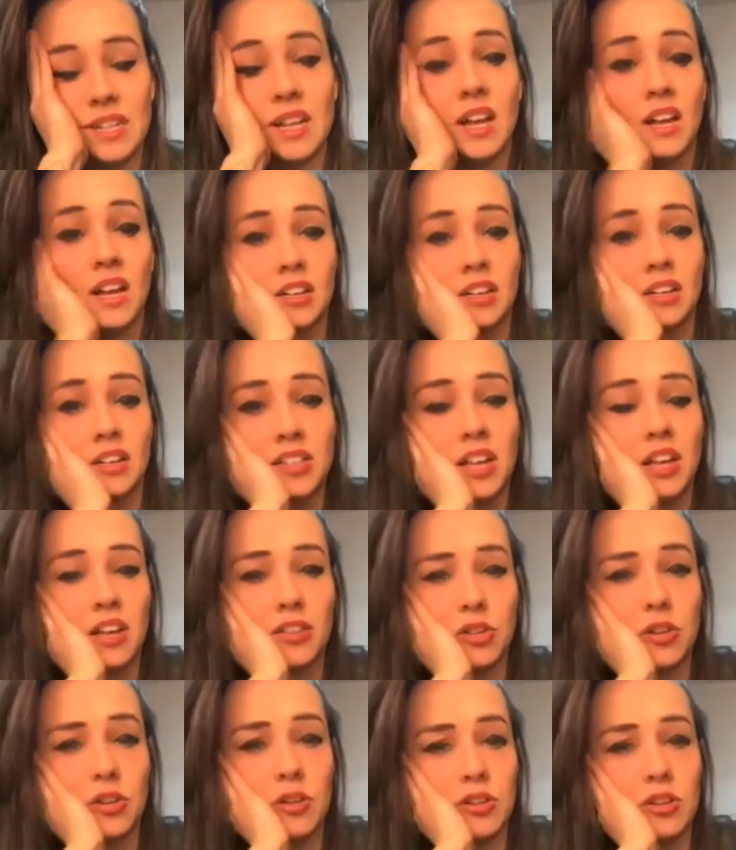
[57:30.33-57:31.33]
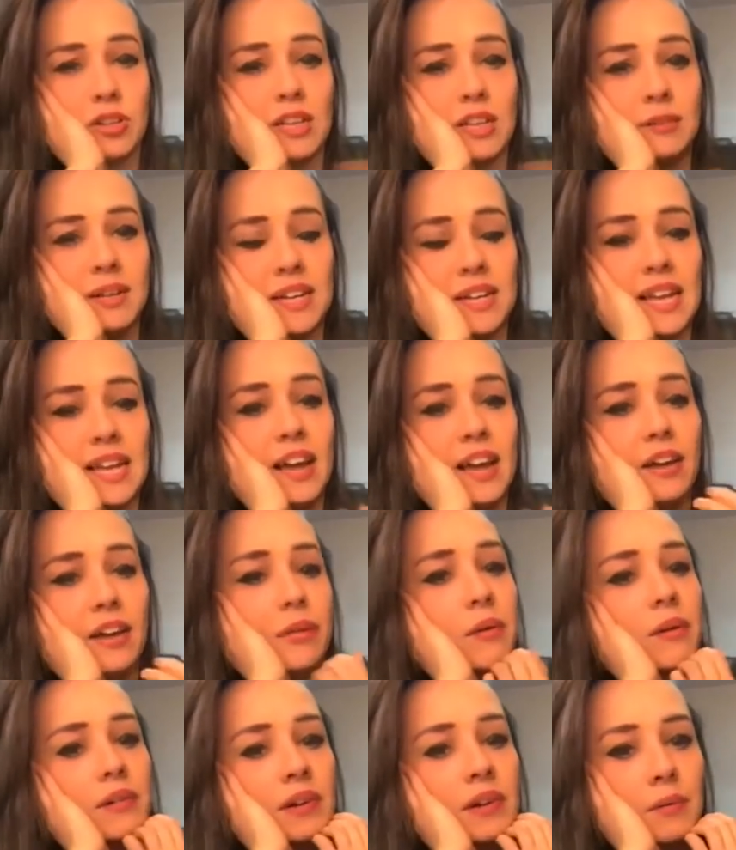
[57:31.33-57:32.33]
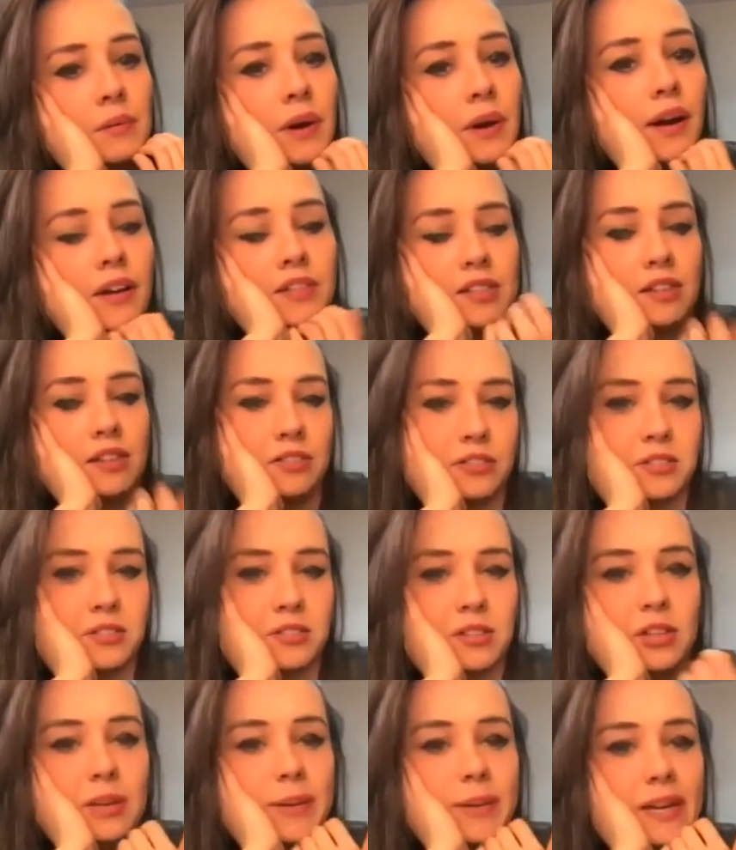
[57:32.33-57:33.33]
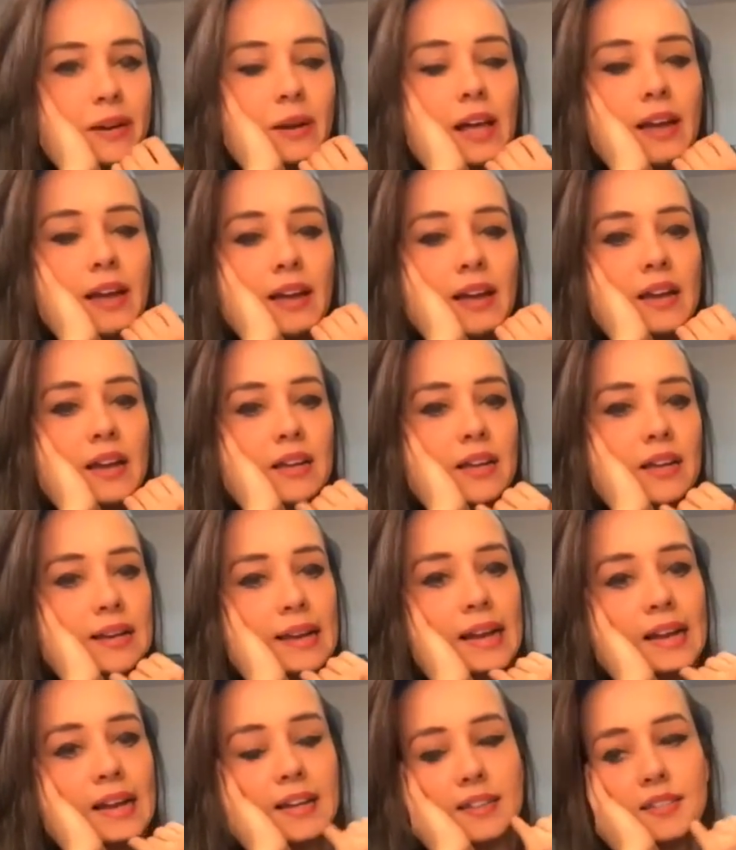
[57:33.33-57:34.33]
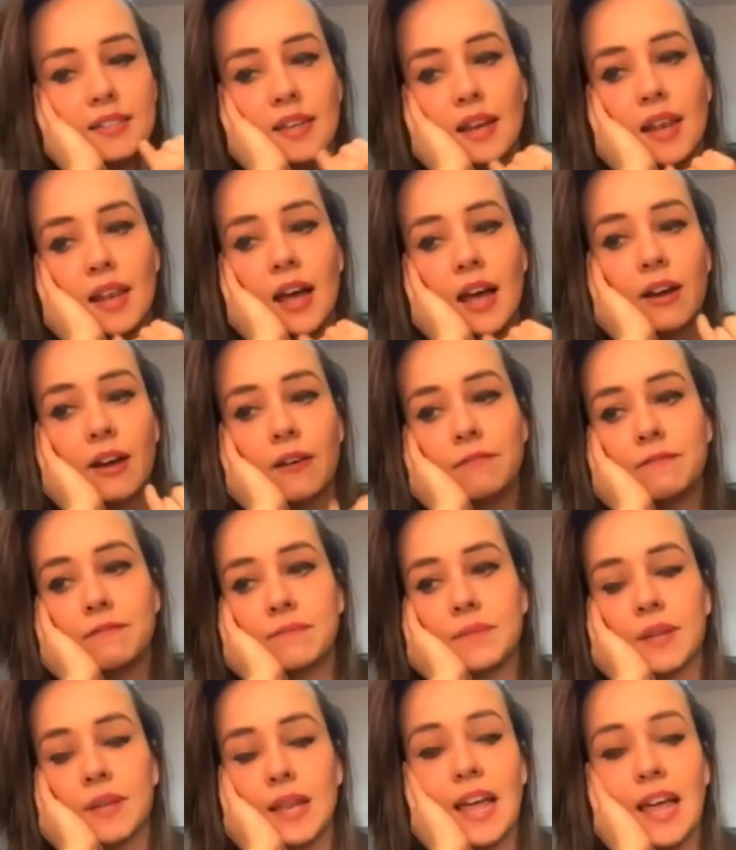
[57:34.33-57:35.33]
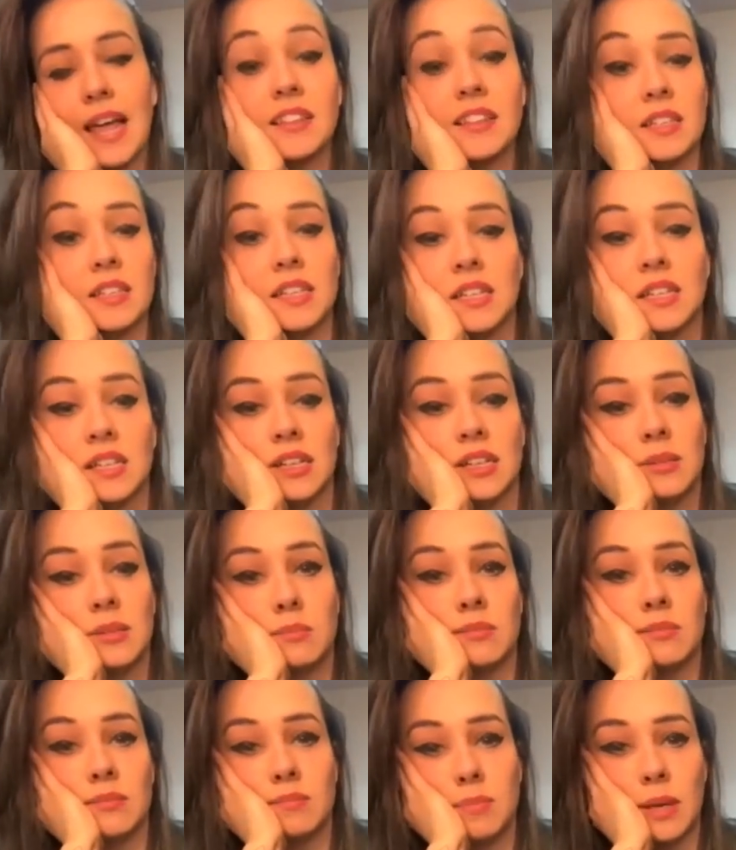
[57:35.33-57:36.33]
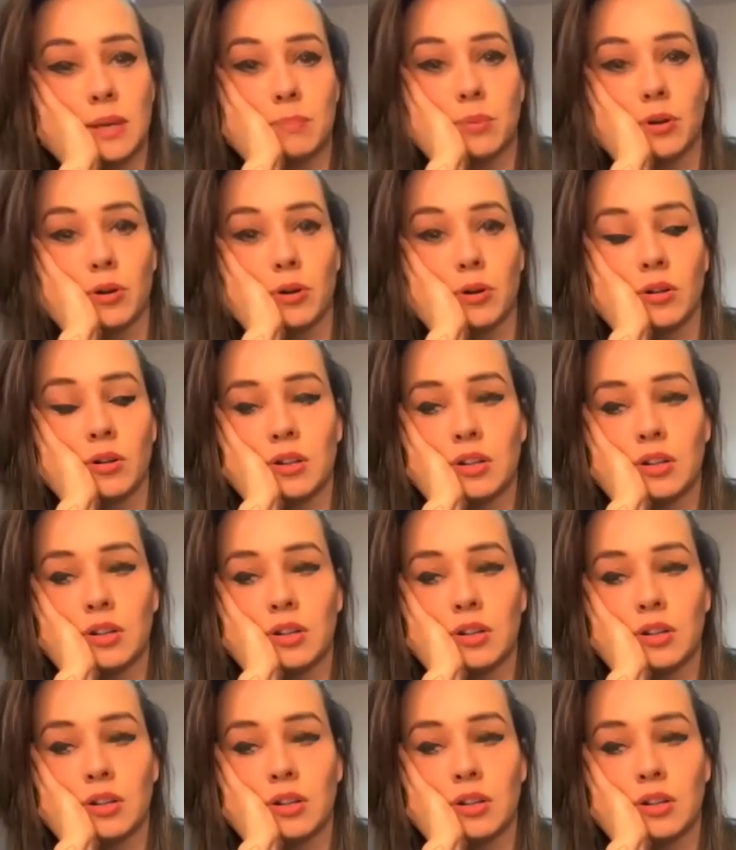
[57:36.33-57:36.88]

Because you live in LA, right? So you live in LA, and in LA is a lot of Latin people.